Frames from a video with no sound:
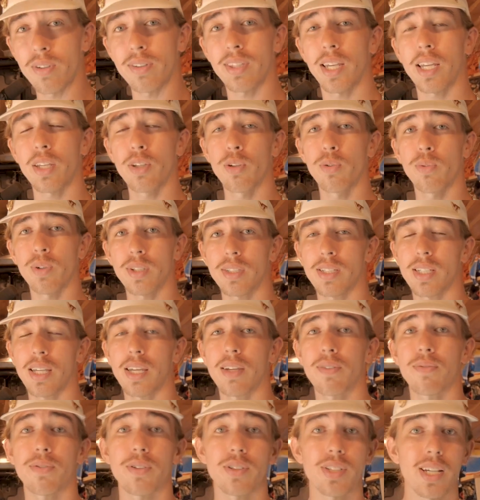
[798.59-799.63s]
thank you once
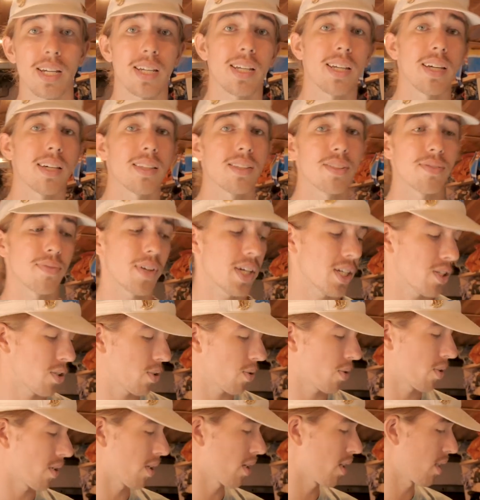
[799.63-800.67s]
again for checking out this van
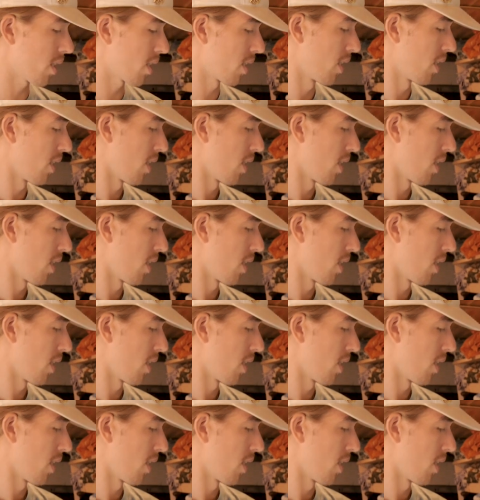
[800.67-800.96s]
tour.